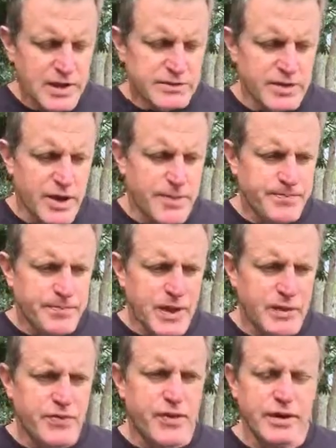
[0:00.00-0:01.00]
So
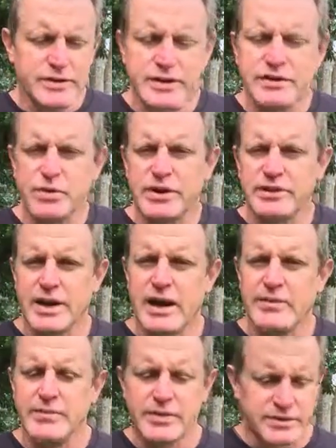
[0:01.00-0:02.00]
if those things
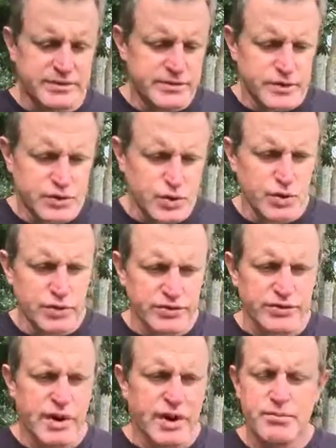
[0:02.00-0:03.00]
resonate, there's the
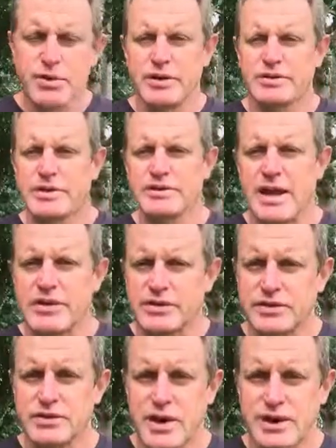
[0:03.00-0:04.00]
tools, process, and
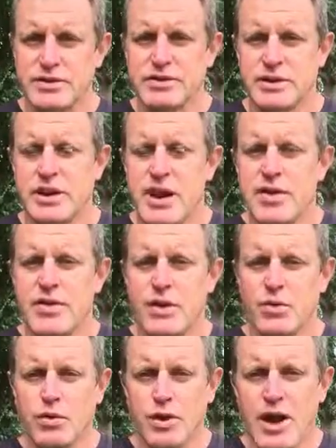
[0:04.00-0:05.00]
the strategy
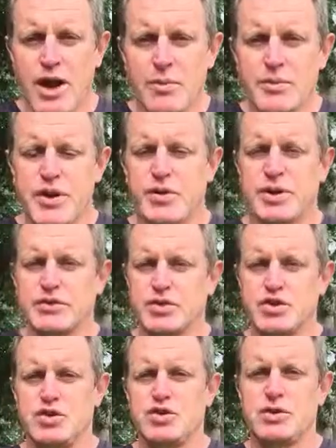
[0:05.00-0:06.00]
that will help you
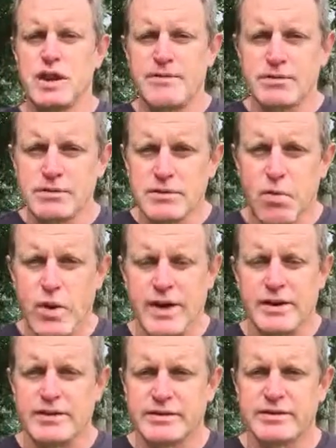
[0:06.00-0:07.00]
into a new level of
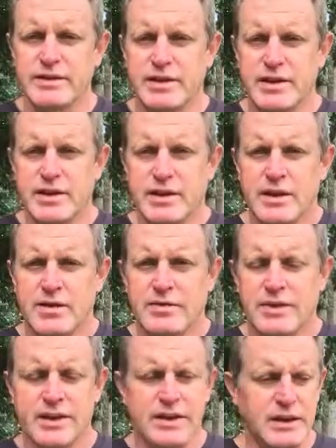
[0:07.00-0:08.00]
awareness
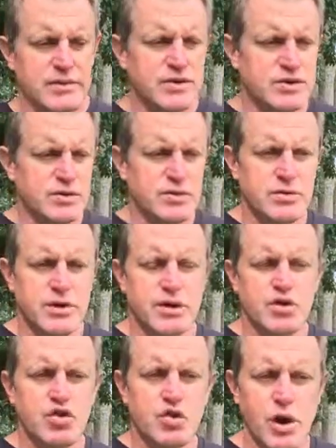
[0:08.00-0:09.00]
that gives you
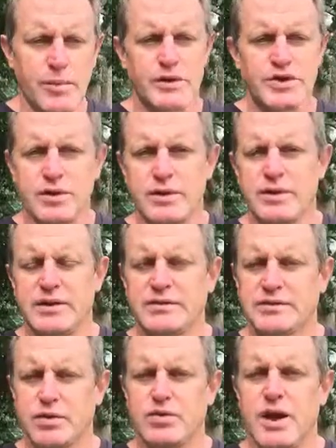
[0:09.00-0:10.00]
new
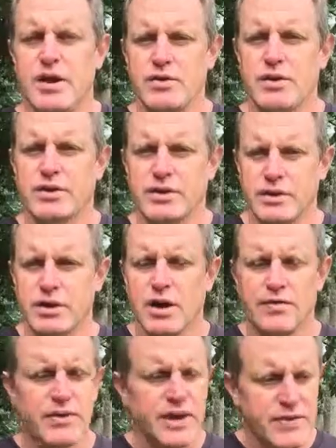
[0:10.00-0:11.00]
opportunities to create your ideal
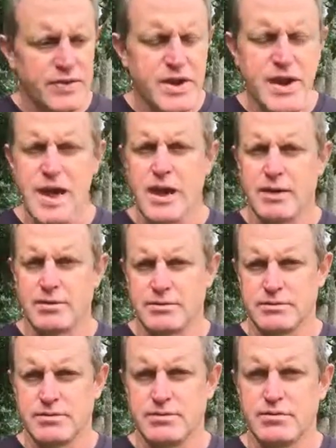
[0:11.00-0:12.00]
life in the now.
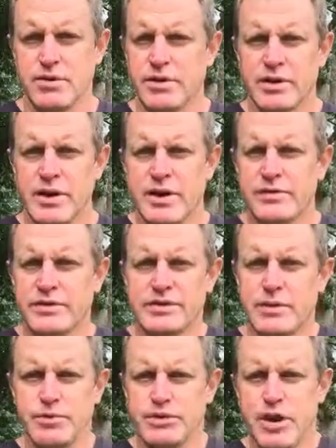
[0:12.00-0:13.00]
Not for
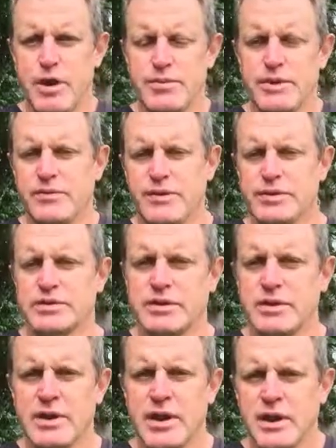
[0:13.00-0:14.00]
some utopian future
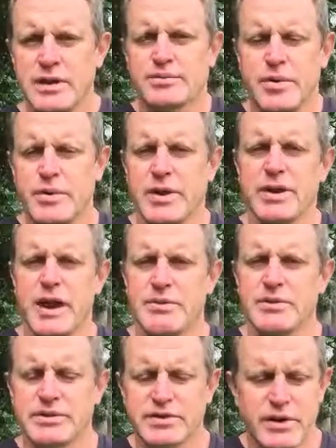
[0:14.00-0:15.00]
that is probably going to
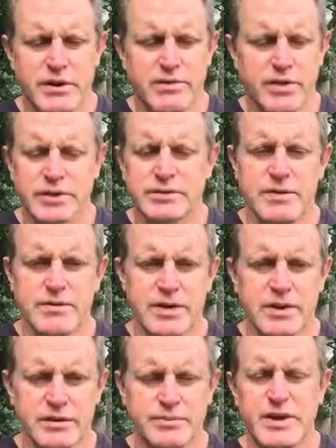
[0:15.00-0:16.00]
come at the sacrifice of
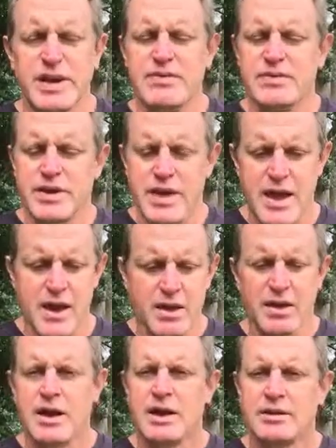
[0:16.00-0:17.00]
everything else, but in the
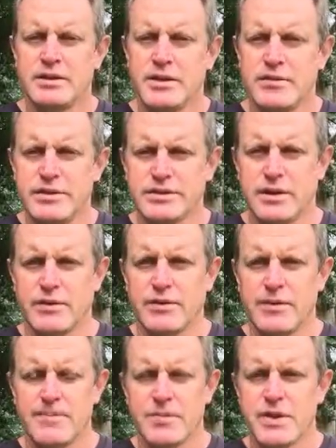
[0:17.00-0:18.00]
now, to give
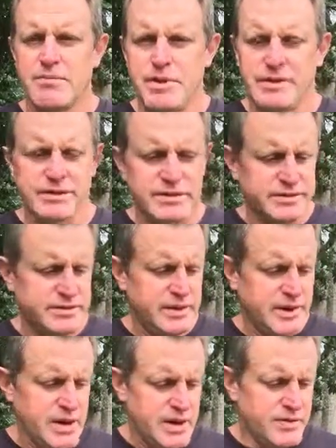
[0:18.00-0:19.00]
yourself the business,
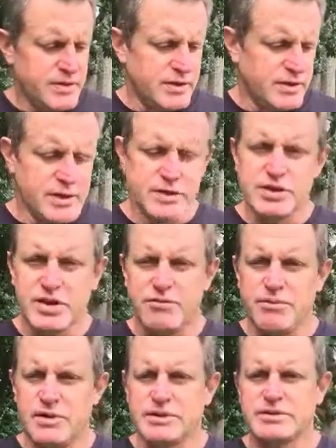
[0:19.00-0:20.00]
the
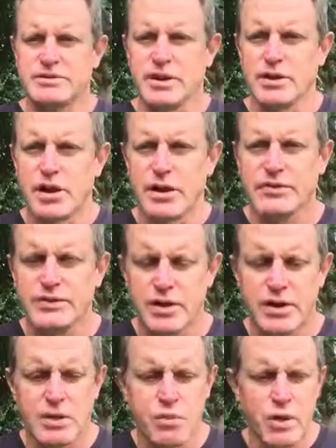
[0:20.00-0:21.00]
achievements, the
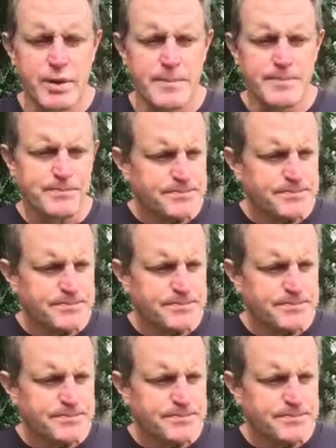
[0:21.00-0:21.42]
lifestyle you want.